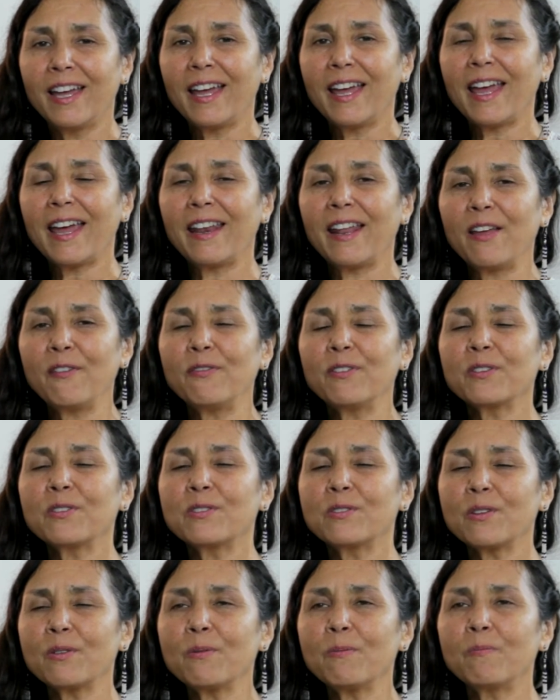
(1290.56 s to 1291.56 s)
And I feel
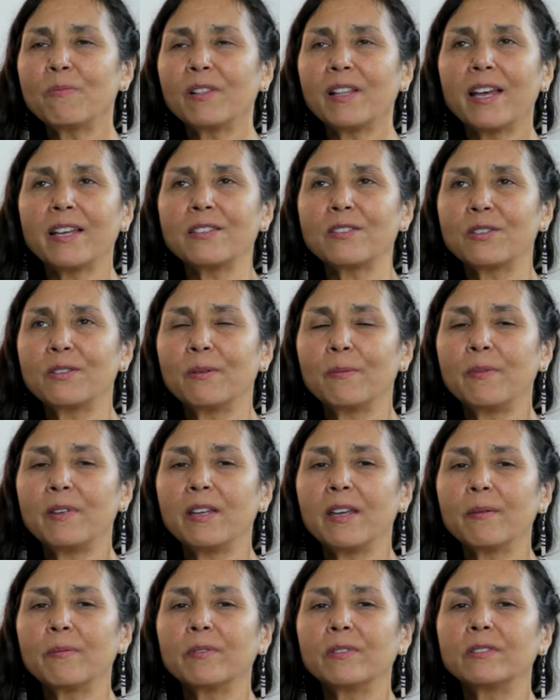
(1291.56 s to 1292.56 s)
so blessed to
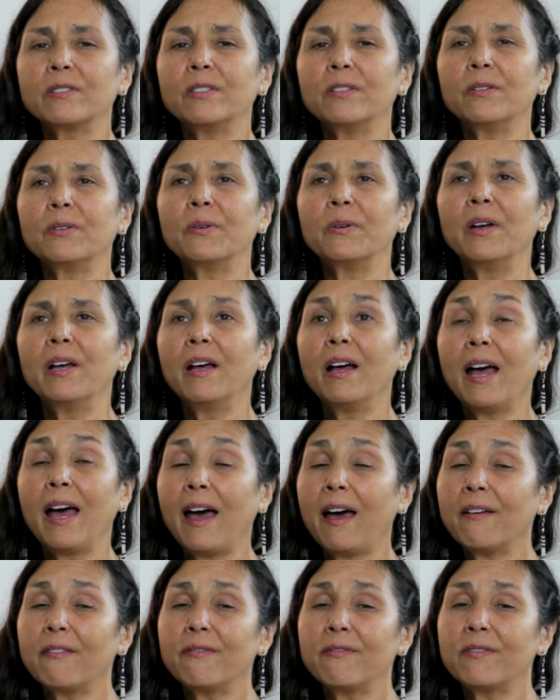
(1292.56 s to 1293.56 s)
be able to
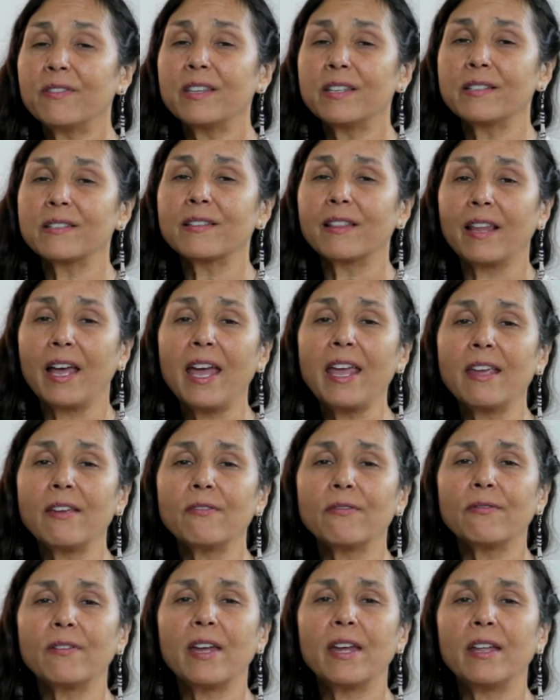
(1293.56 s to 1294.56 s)
have this
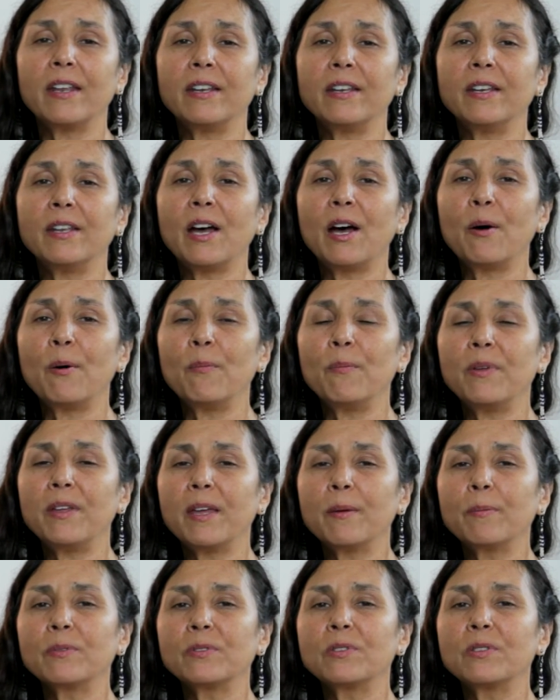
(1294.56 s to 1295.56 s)
life and be
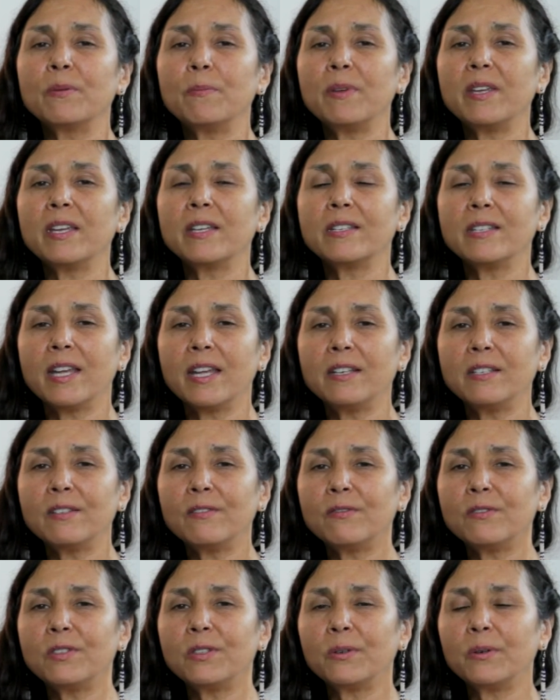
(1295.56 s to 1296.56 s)
able to be
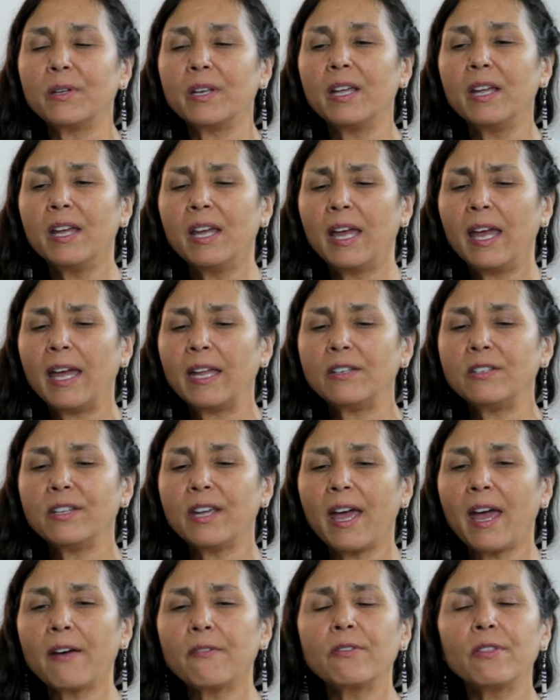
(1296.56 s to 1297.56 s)
attentive to it and to
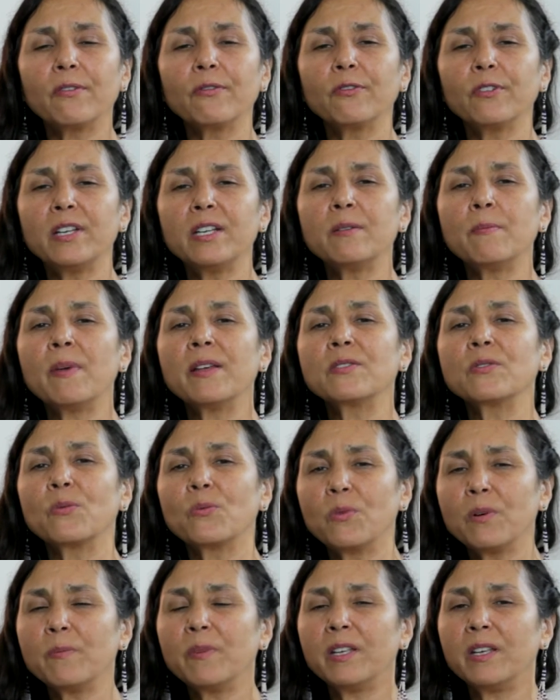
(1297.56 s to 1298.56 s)
have the freedom as a
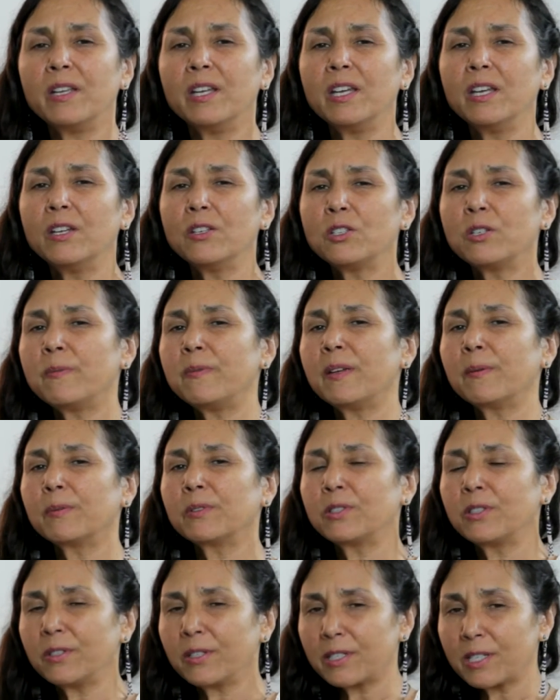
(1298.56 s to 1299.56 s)
woman to be able
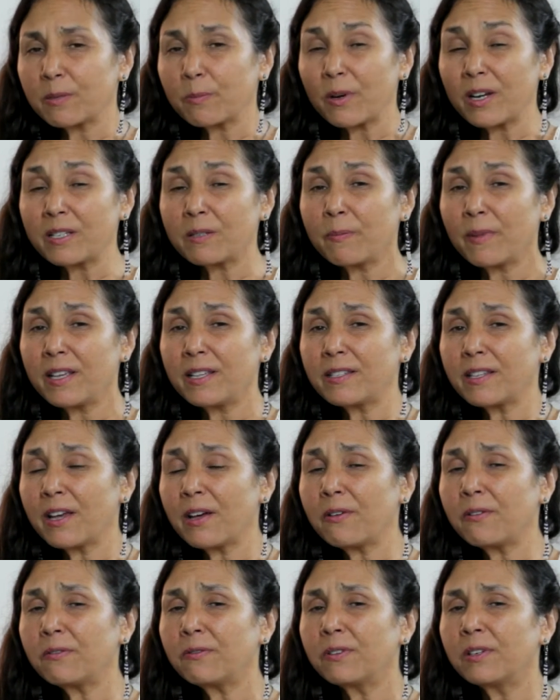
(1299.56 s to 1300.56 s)
to express
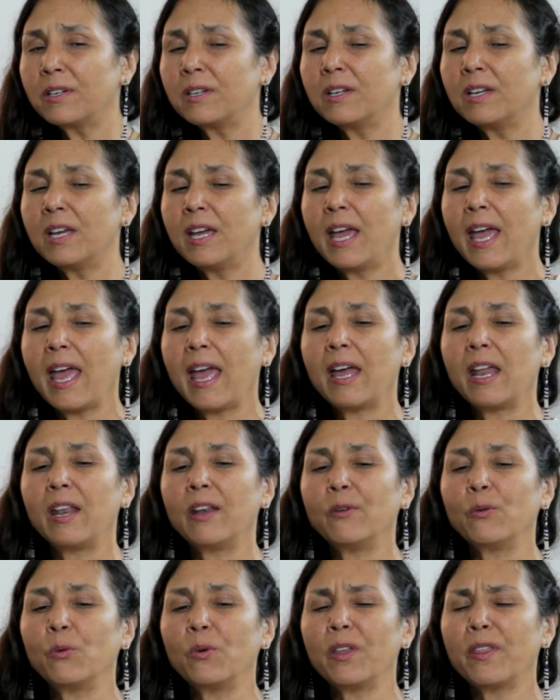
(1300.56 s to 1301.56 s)
myself
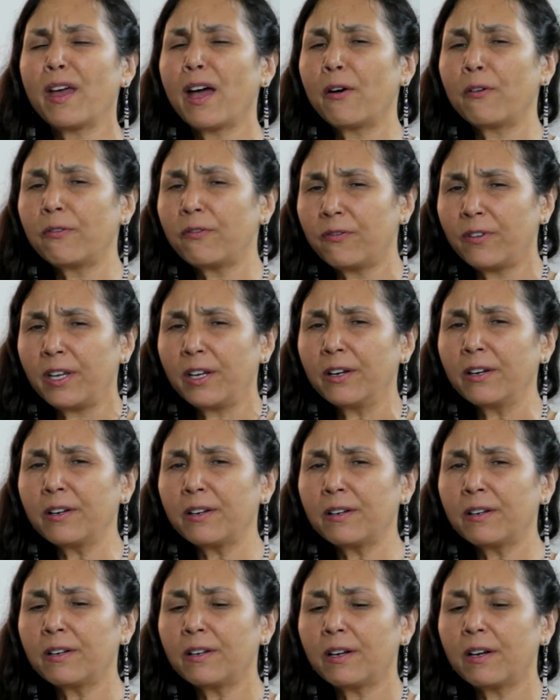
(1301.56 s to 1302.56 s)
and without
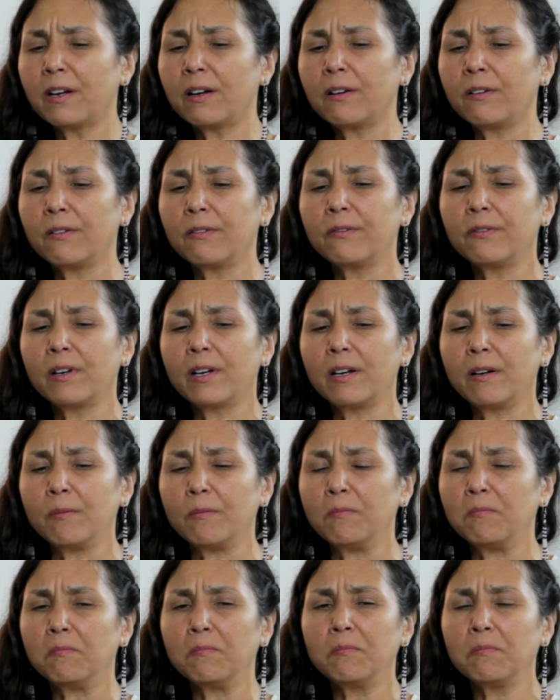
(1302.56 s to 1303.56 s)
fear of
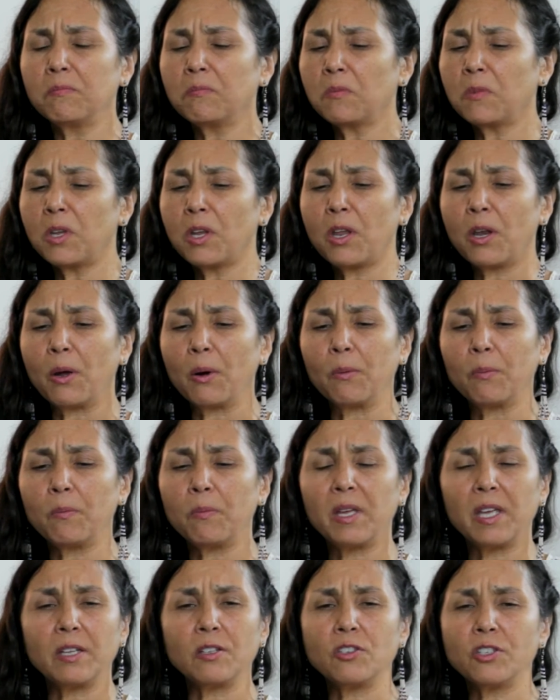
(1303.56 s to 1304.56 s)

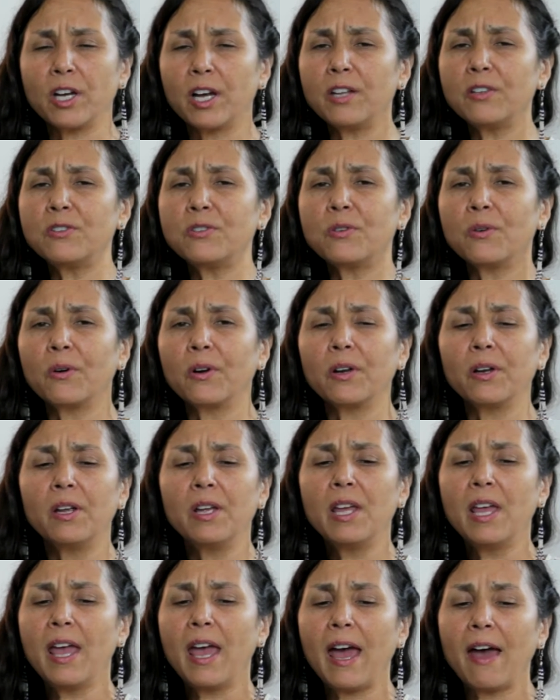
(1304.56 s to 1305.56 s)
being judged or
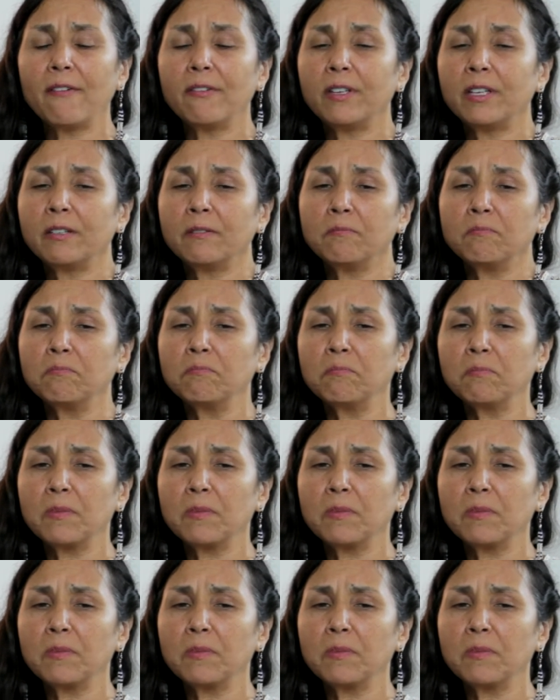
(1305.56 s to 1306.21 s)
having